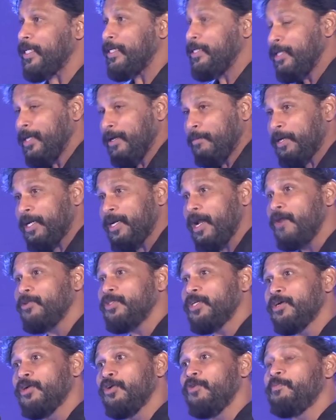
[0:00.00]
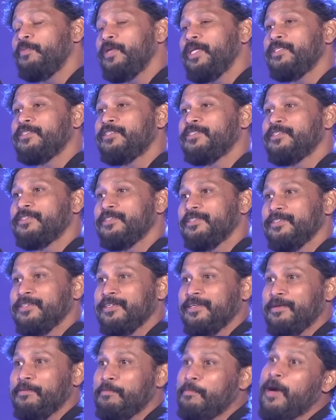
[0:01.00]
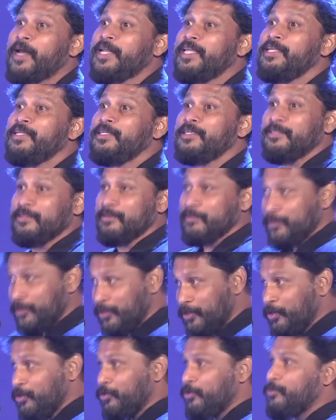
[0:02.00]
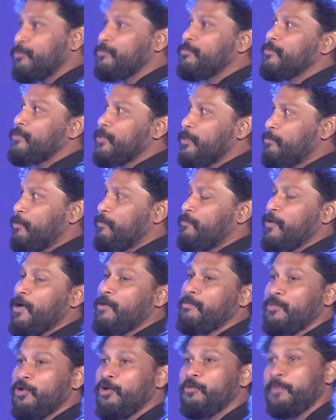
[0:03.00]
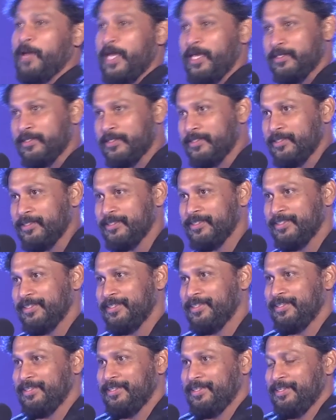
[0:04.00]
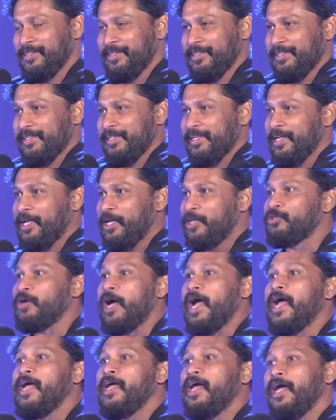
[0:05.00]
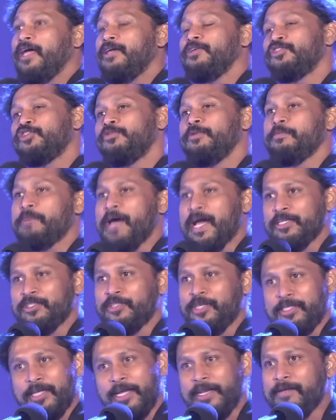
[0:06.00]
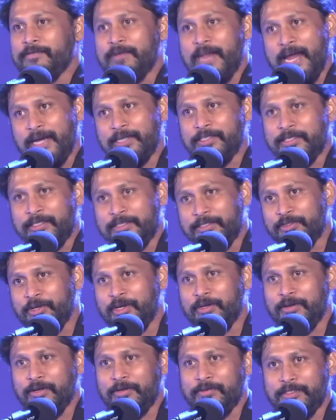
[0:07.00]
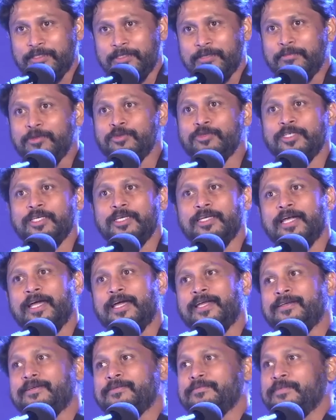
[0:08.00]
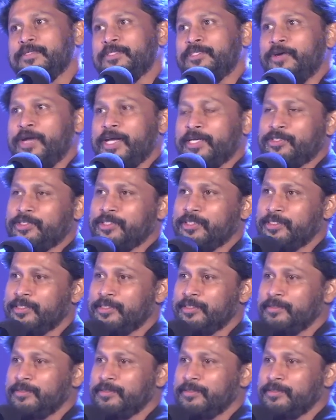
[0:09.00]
But now the group needs money to perform more plays. So I used to be backstage. I never acted. So I always in the music and direction.